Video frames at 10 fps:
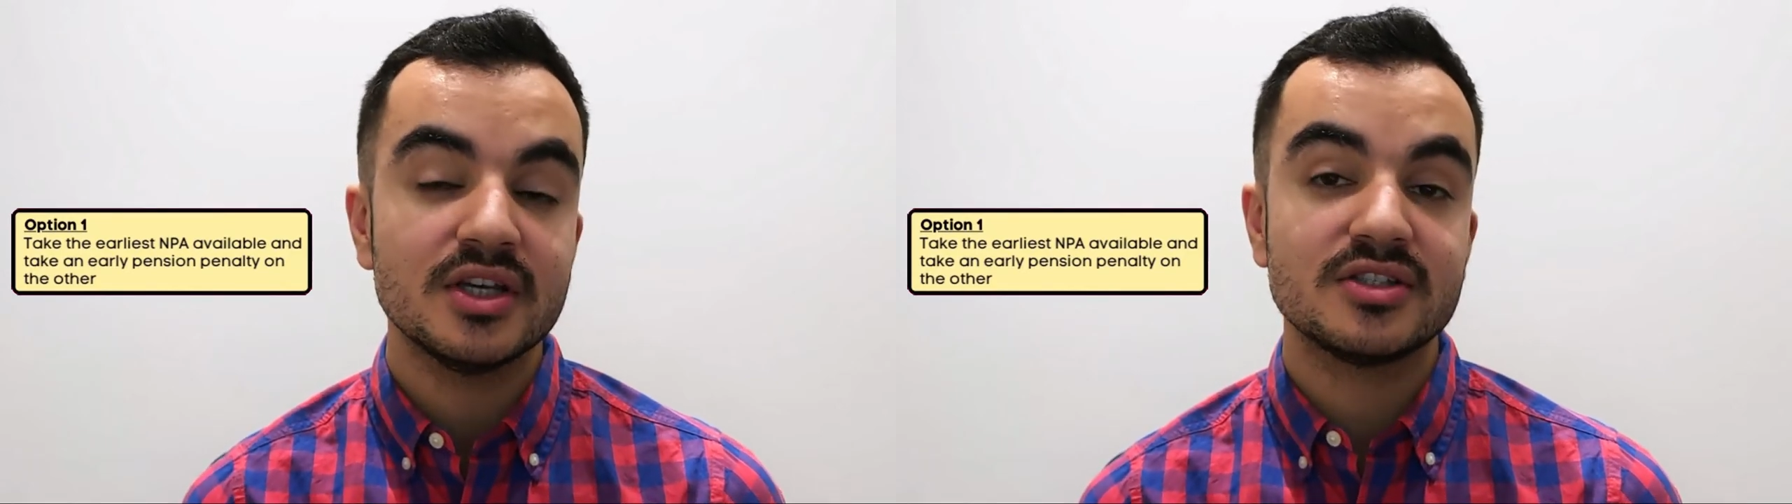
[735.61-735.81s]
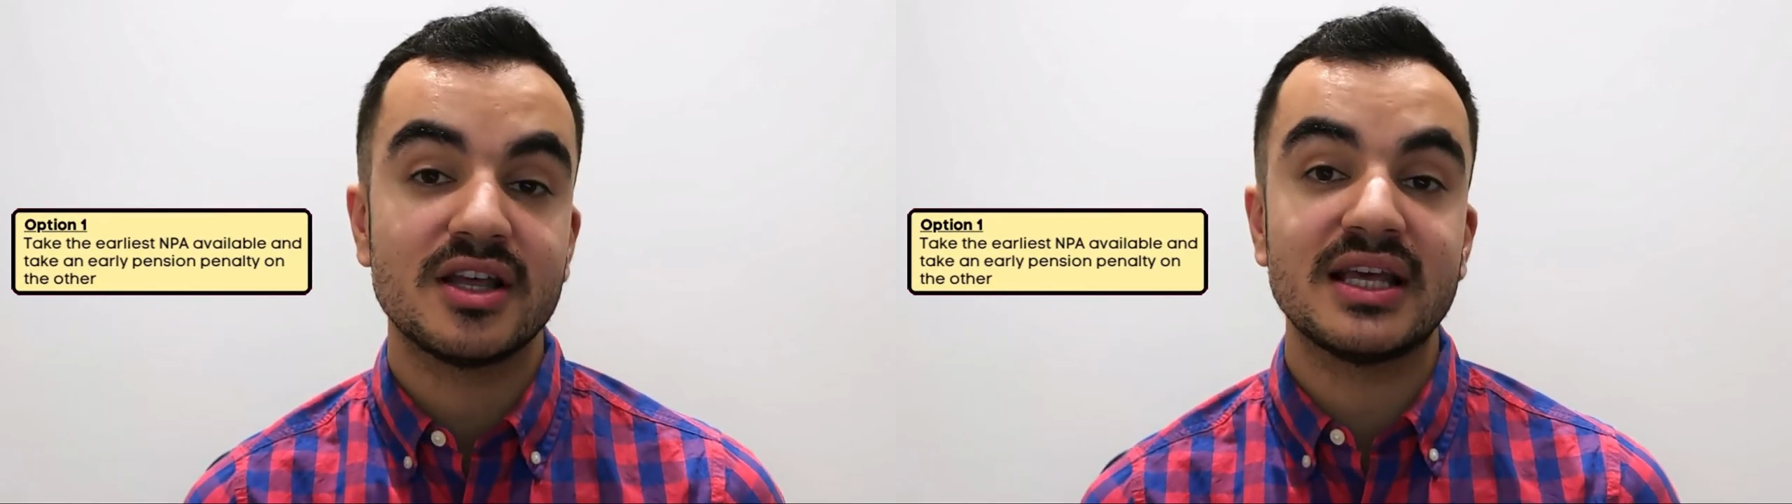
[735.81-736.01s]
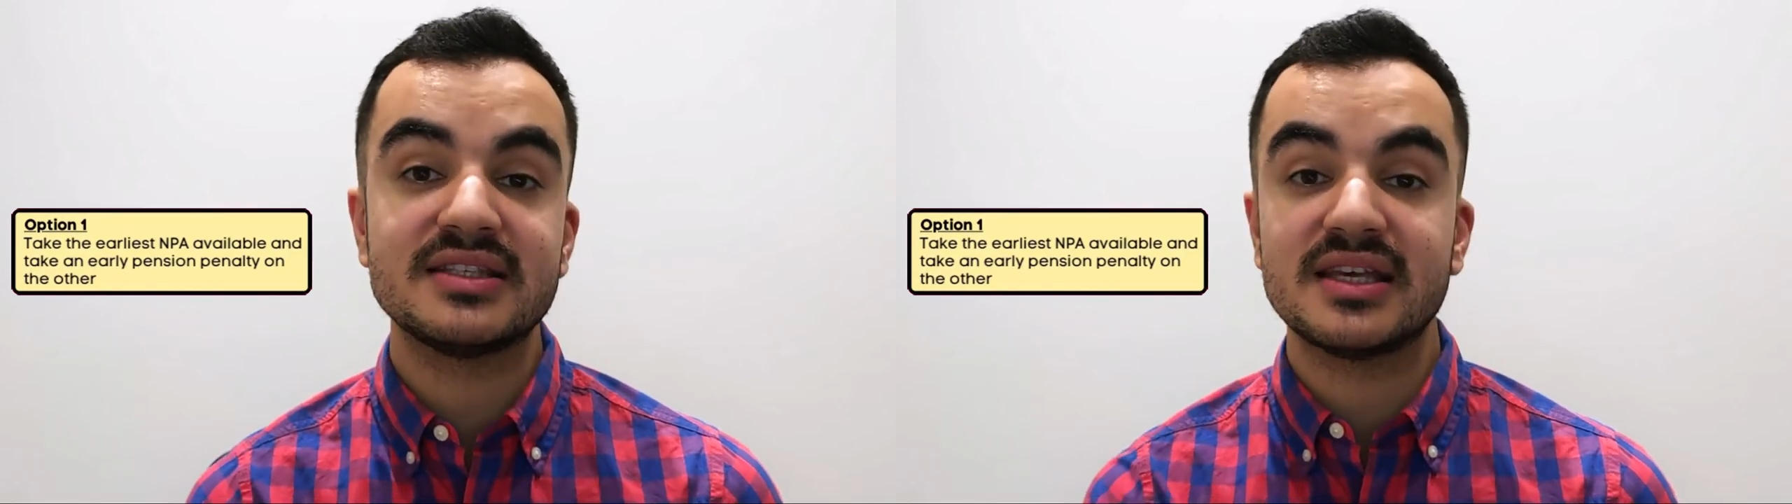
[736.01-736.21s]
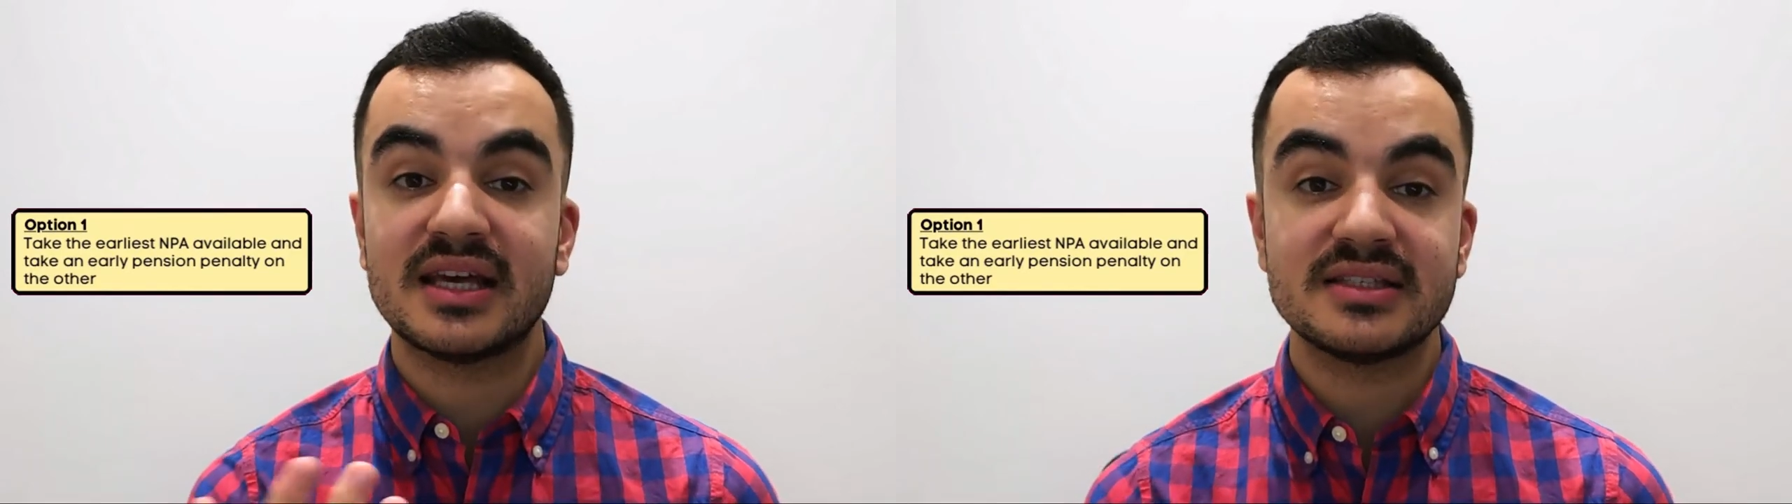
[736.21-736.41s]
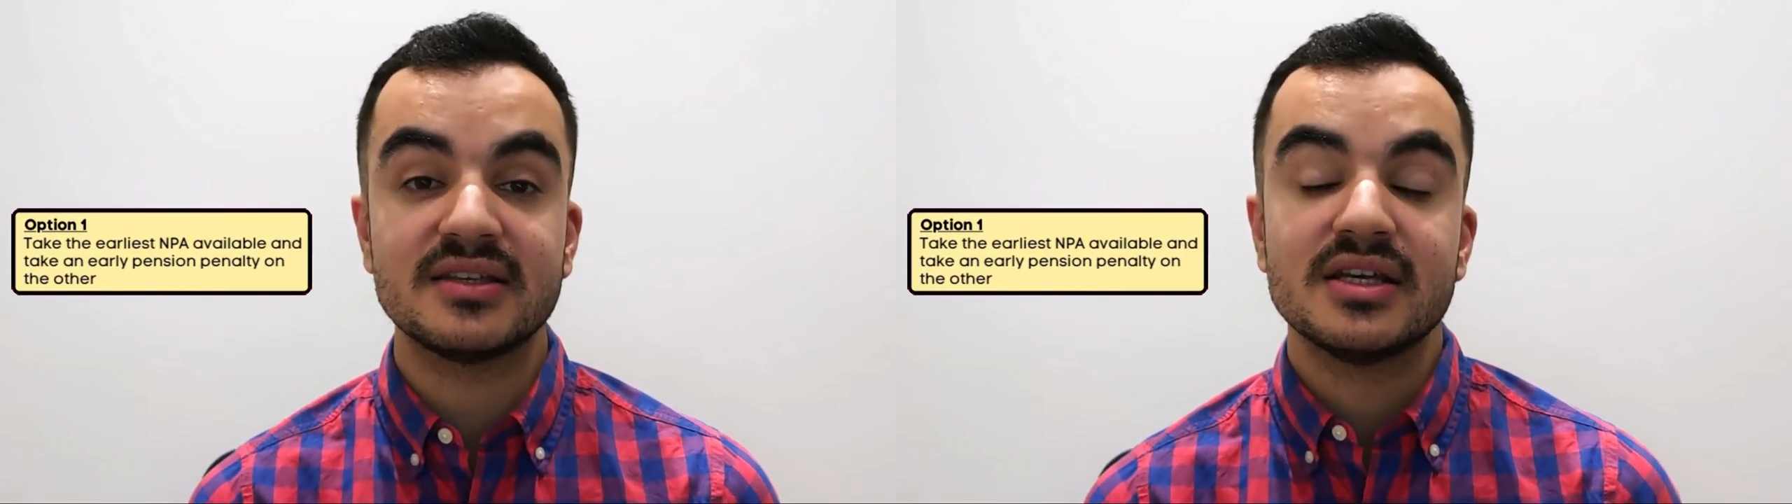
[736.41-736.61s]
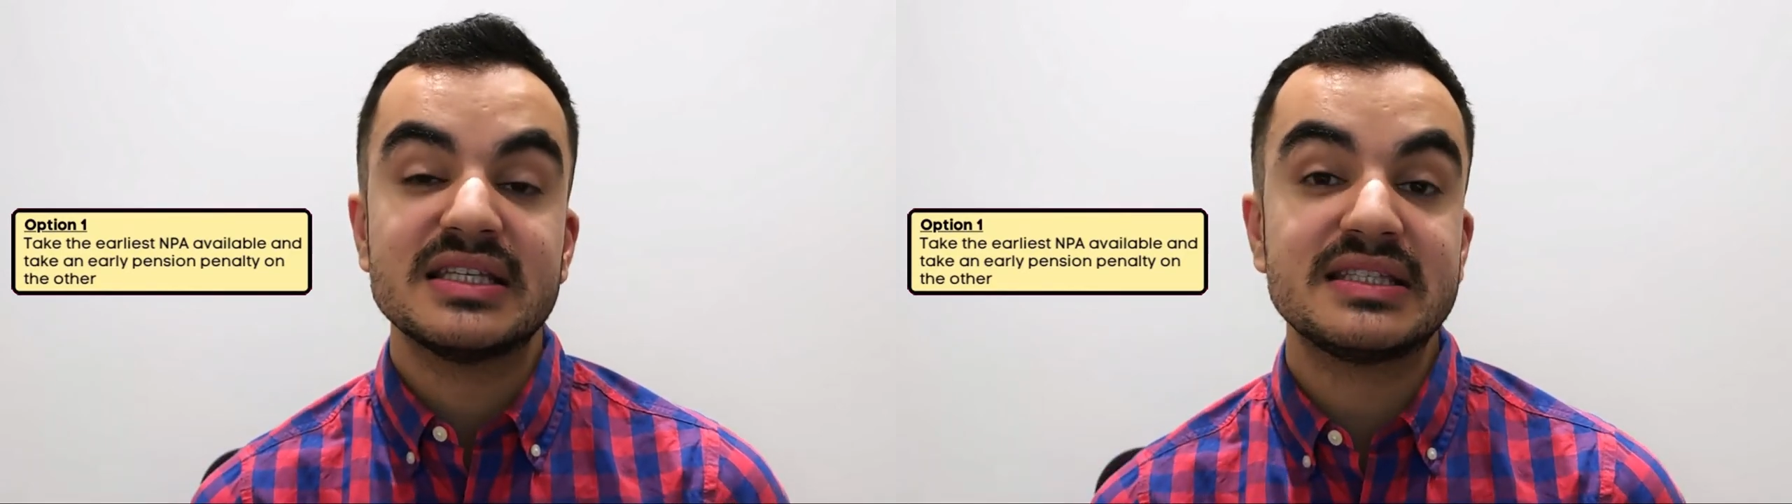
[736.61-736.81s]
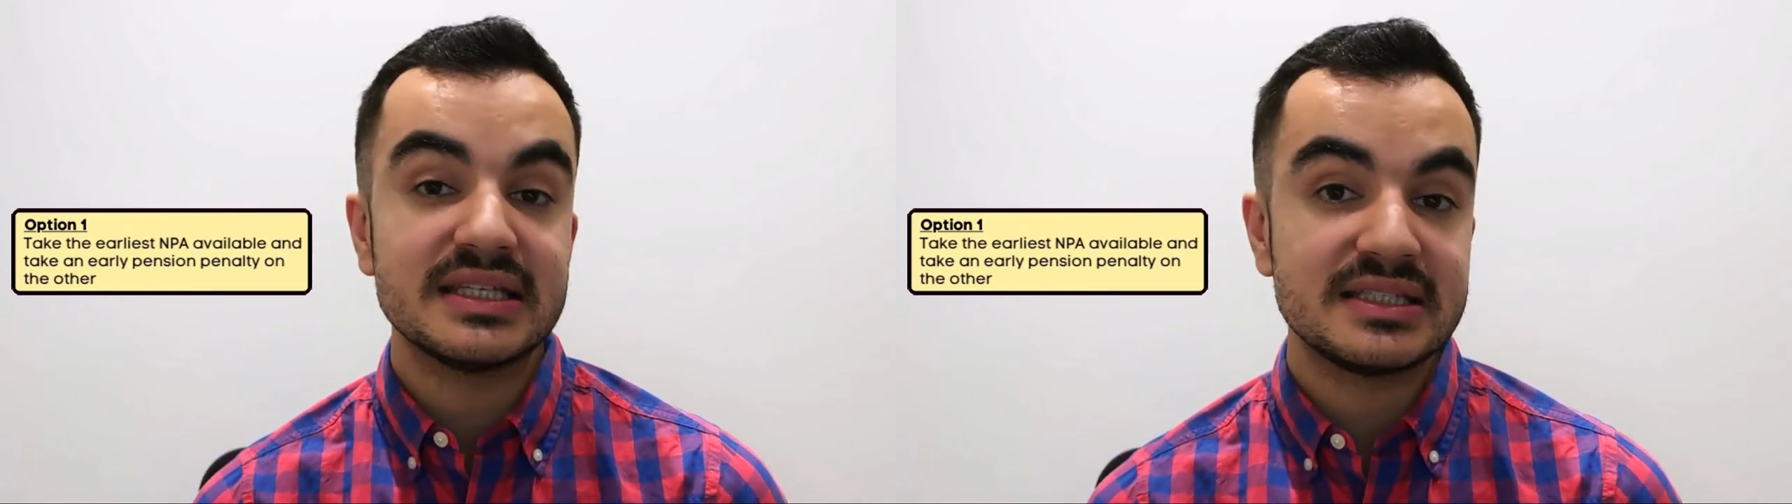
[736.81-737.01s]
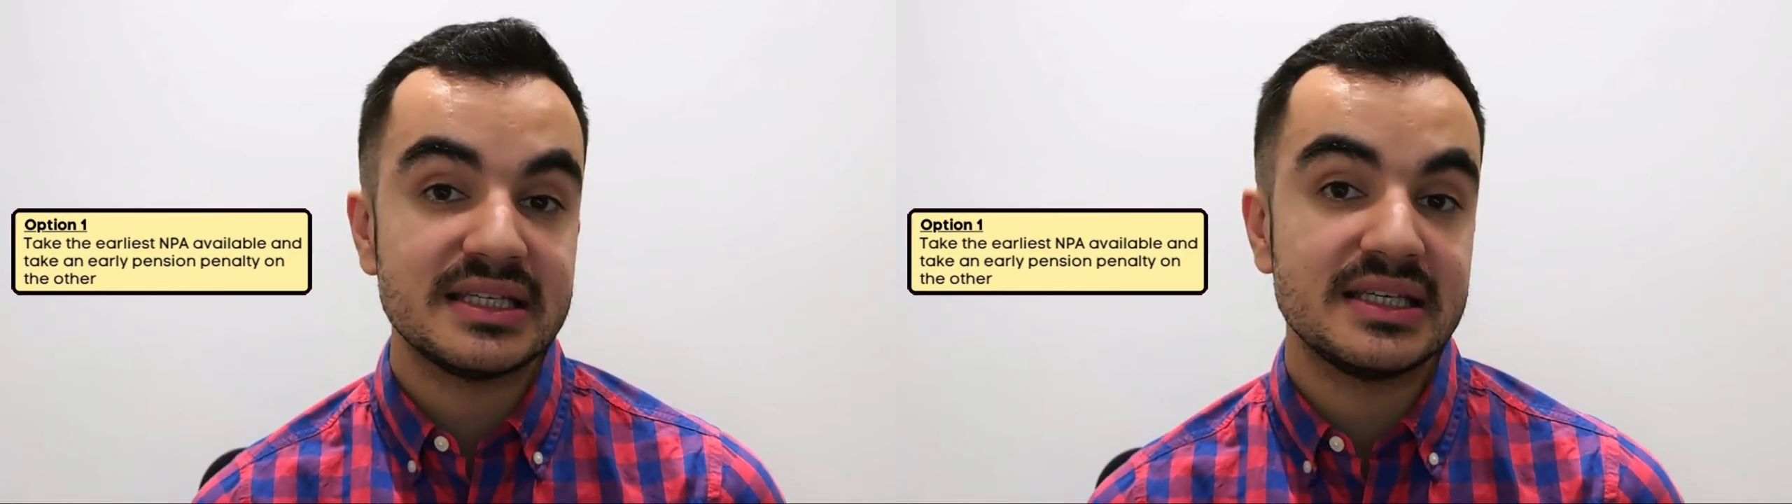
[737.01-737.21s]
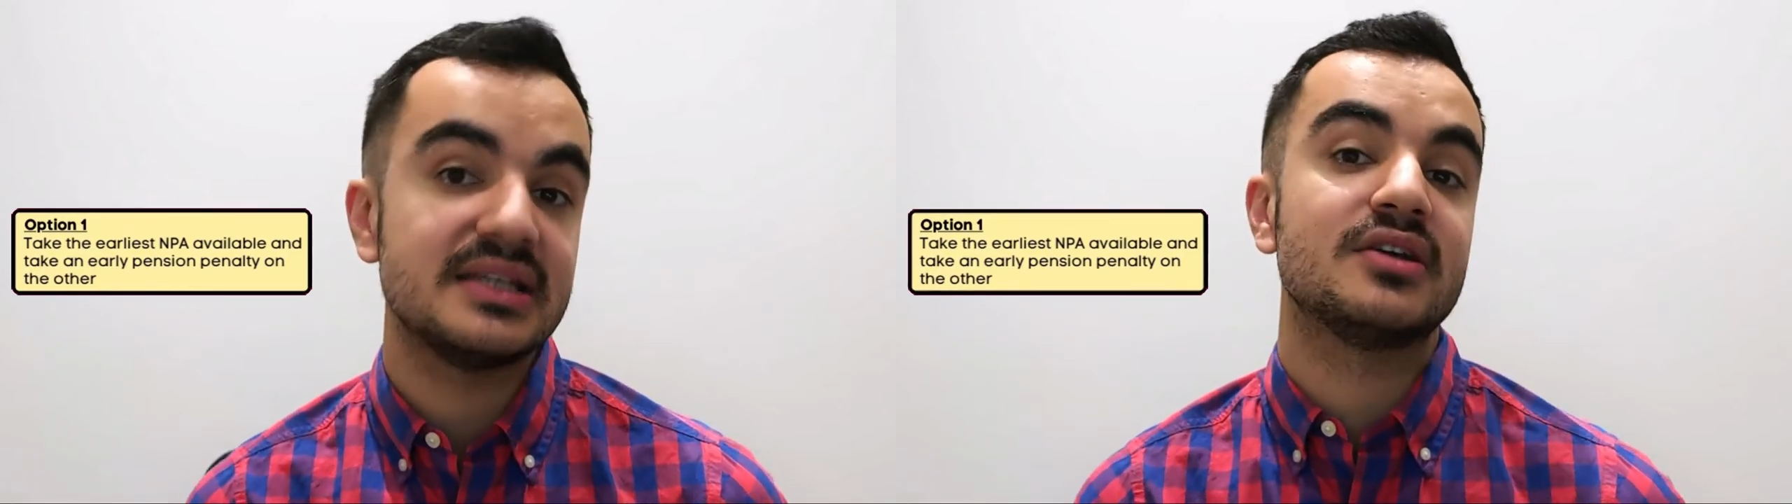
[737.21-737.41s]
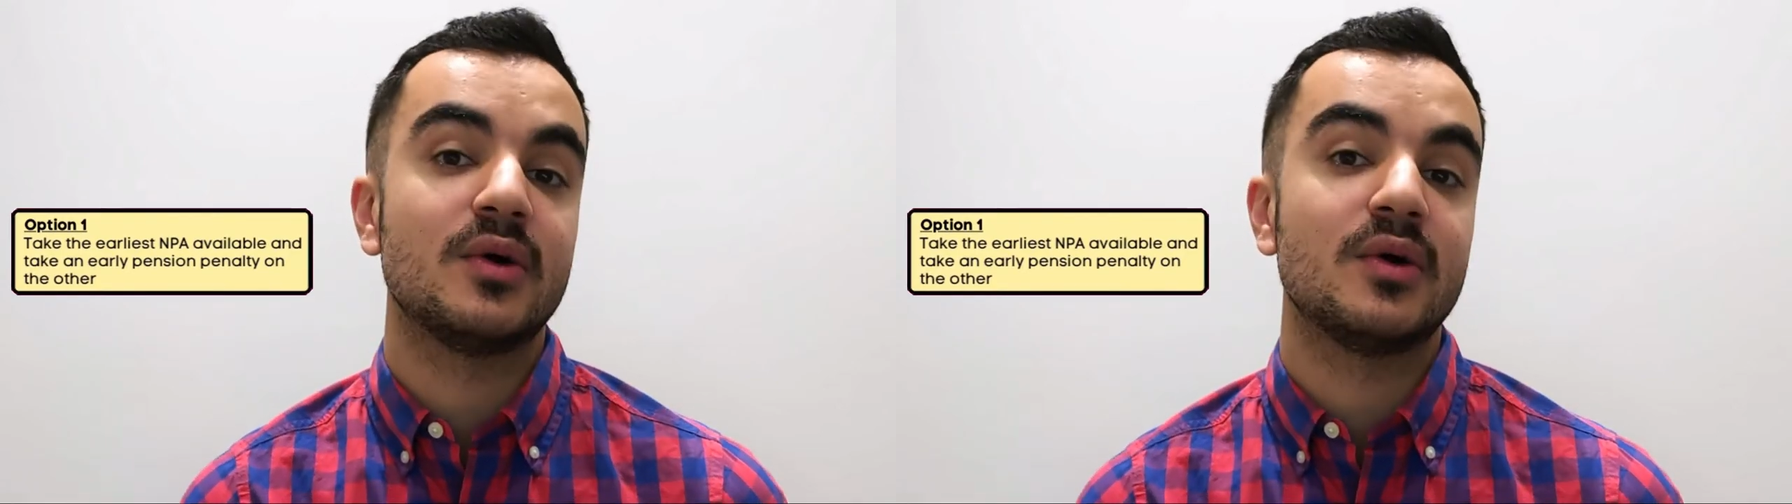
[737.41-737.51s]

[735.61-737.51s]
So let's say that's 60 years